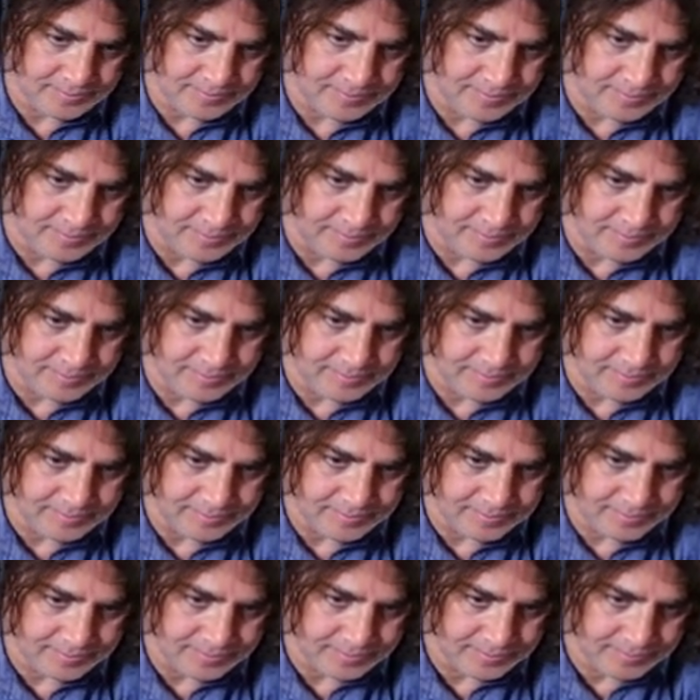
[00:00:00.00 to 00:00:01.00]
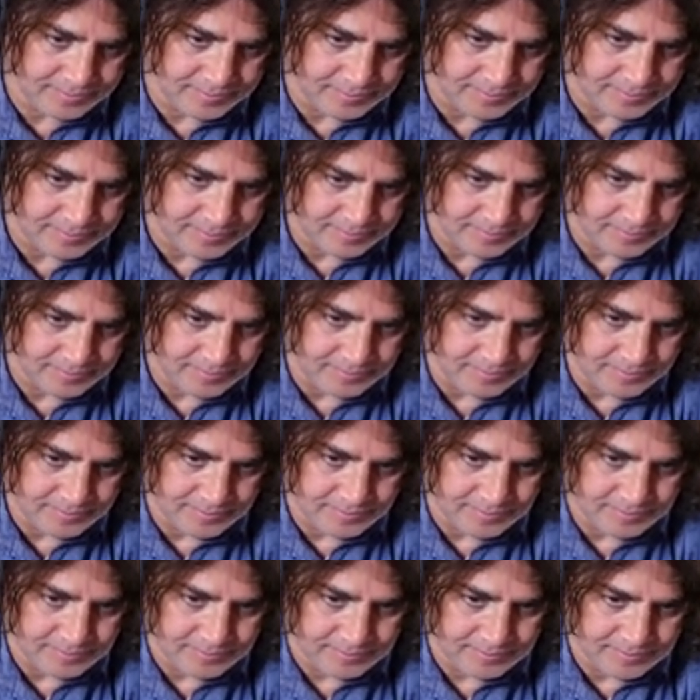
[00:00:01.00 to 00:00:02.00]

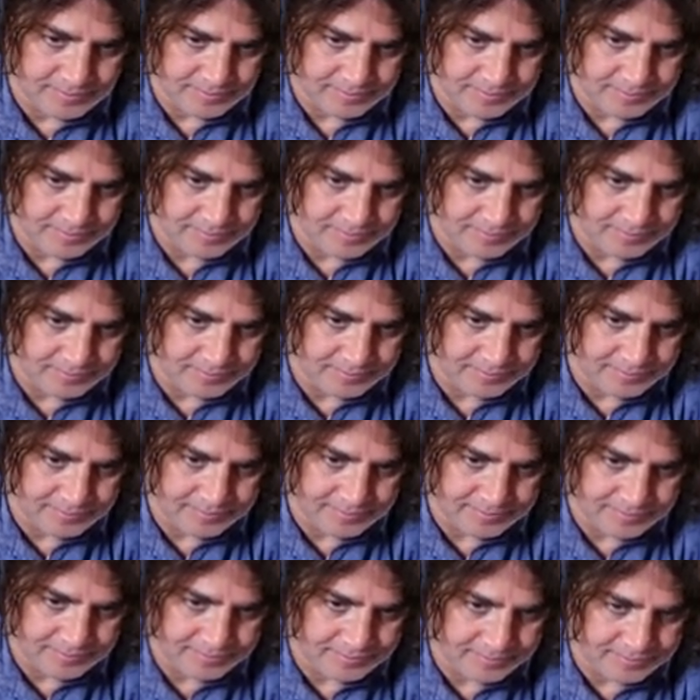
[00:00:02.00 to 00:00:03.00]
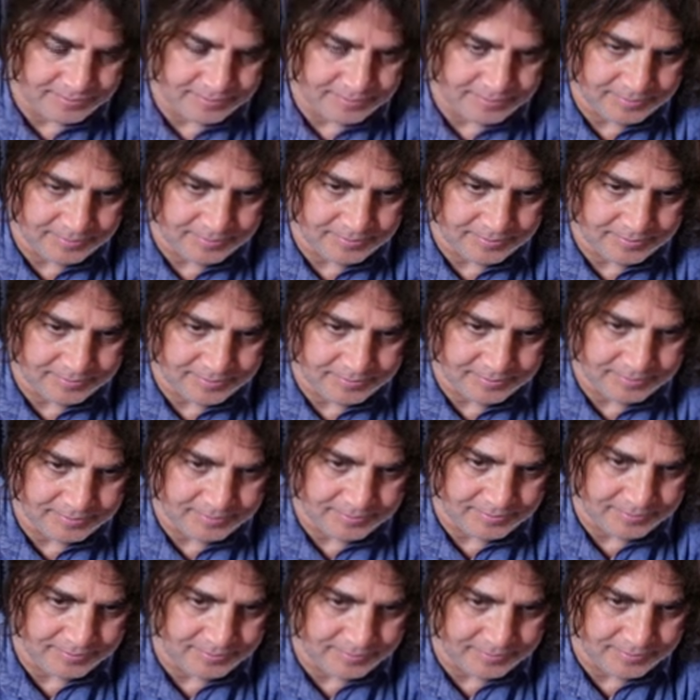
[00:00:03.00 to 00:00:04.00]

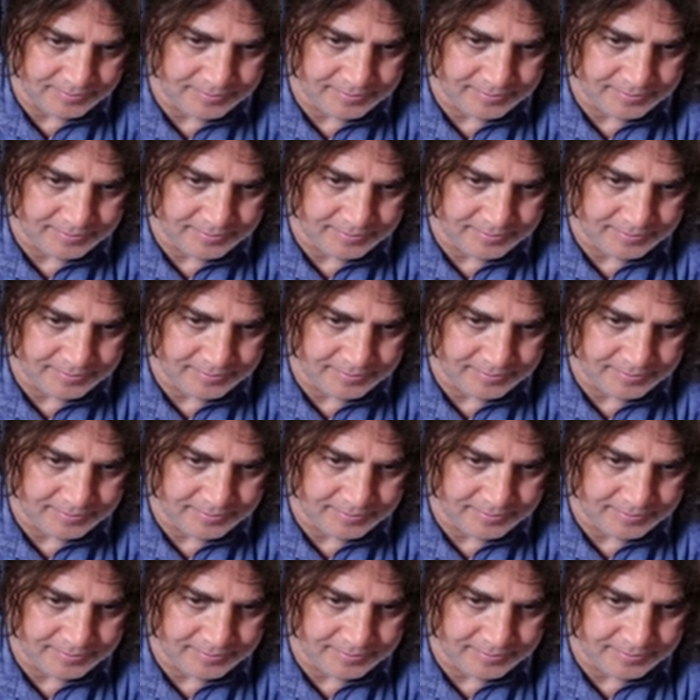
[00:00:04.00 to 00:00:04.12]
This person isn't speaking.